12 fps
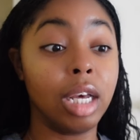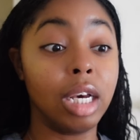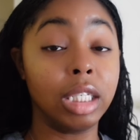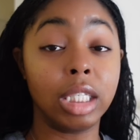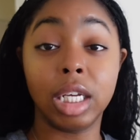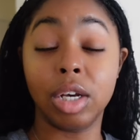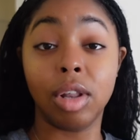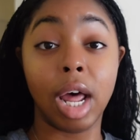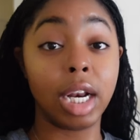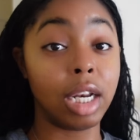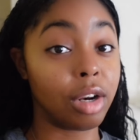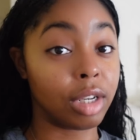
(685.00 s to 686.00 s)
until
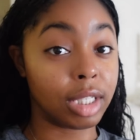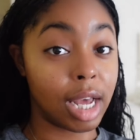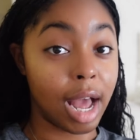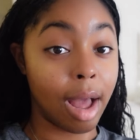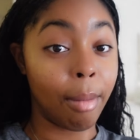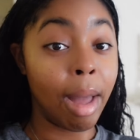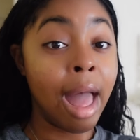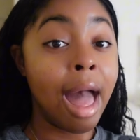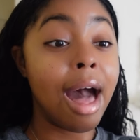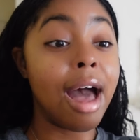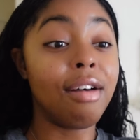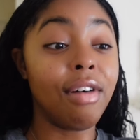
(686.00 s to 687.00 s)
like dinner time,
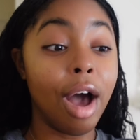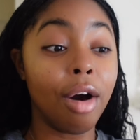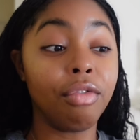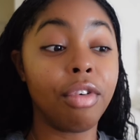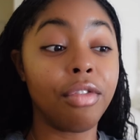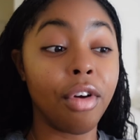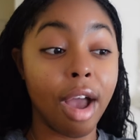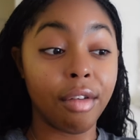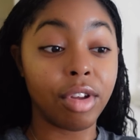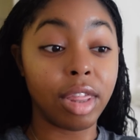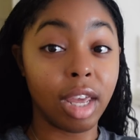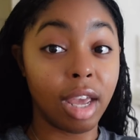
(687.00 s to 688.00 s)
I have an outfit for
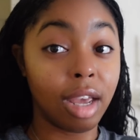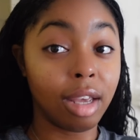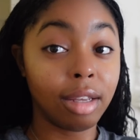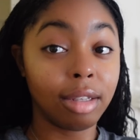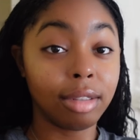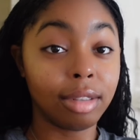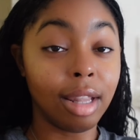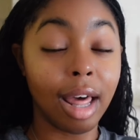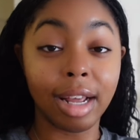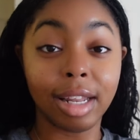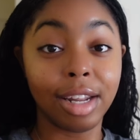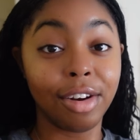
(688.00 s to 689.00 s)
everything.
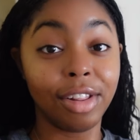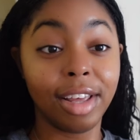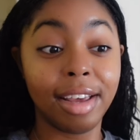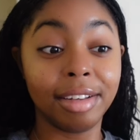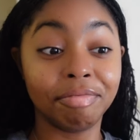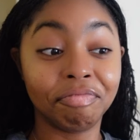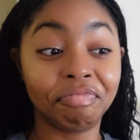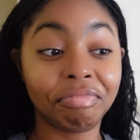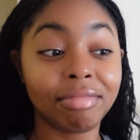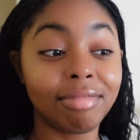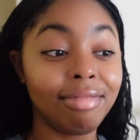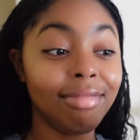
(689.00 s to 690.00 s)
Like literally
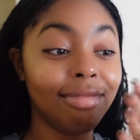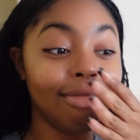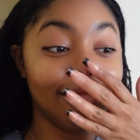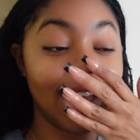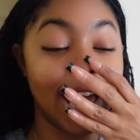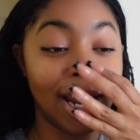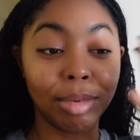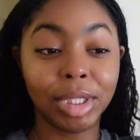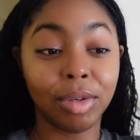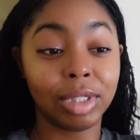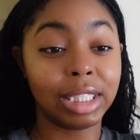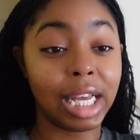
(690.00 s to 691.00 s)
and I'm
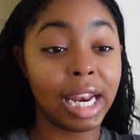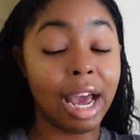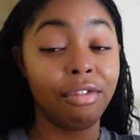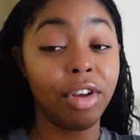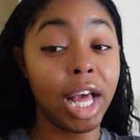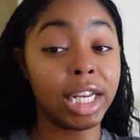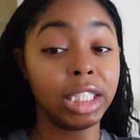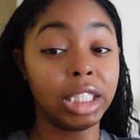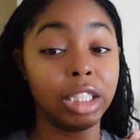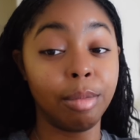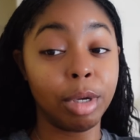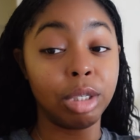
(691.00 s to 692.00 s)
so excited. I feel like this
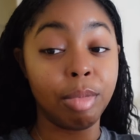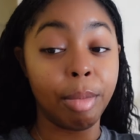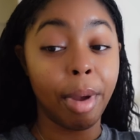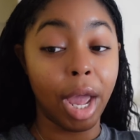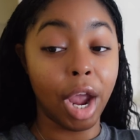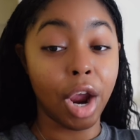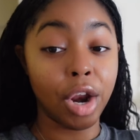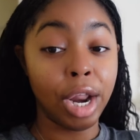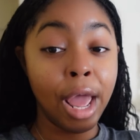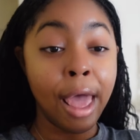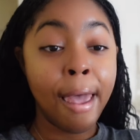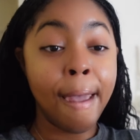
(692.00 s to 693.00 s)
is the most prepared
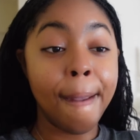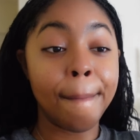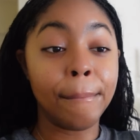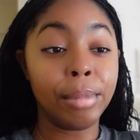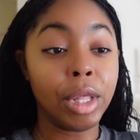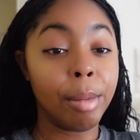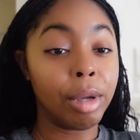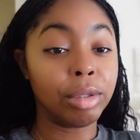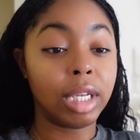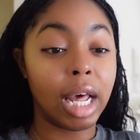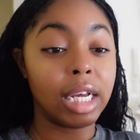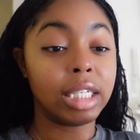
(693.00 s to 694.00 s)
and the
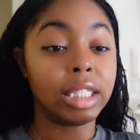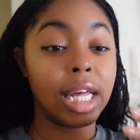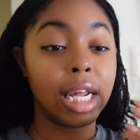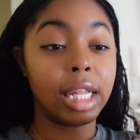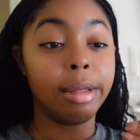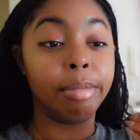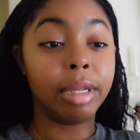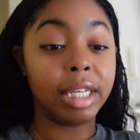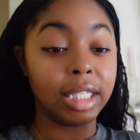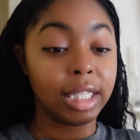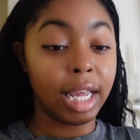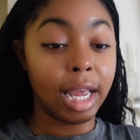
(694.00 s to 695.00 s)
most like aesthetically
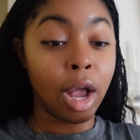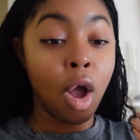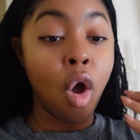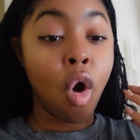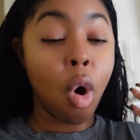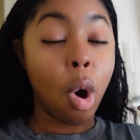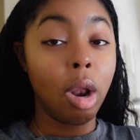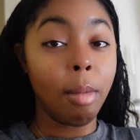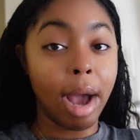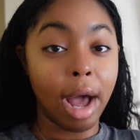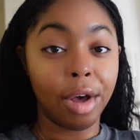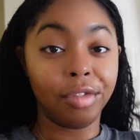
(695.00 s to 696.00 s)
pleasing all of
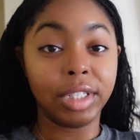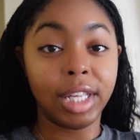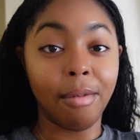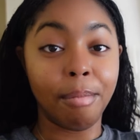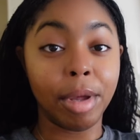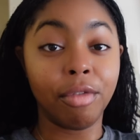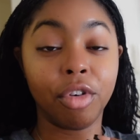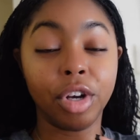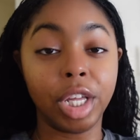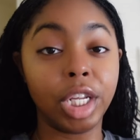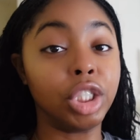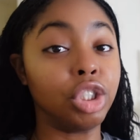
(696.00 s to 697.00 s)
my outfits have been for
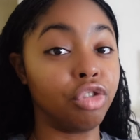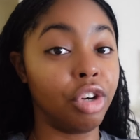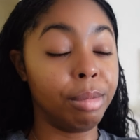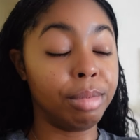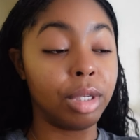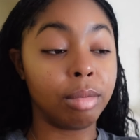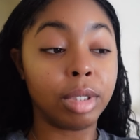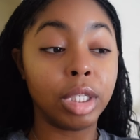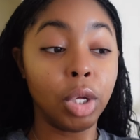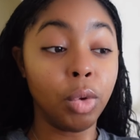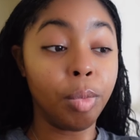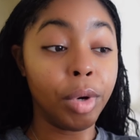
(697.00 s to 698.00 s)
any trip. So I'm
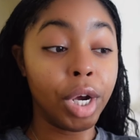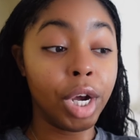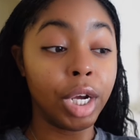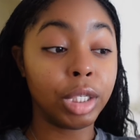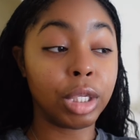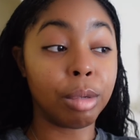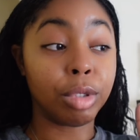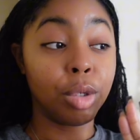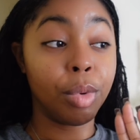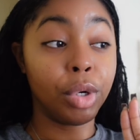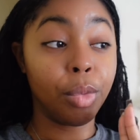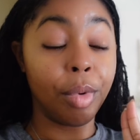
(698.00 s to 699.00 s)
super, so I'm
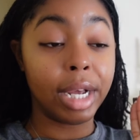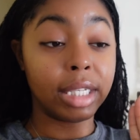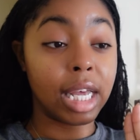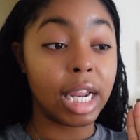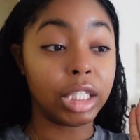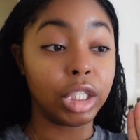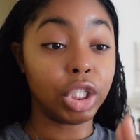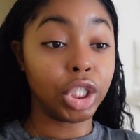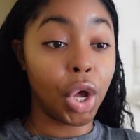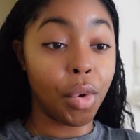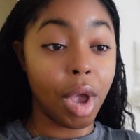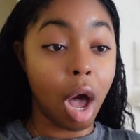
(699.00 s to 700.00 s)
super duper excited to
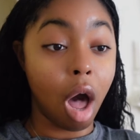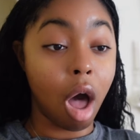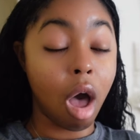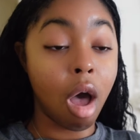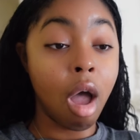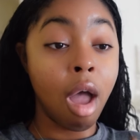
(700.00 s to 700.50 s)
show y'all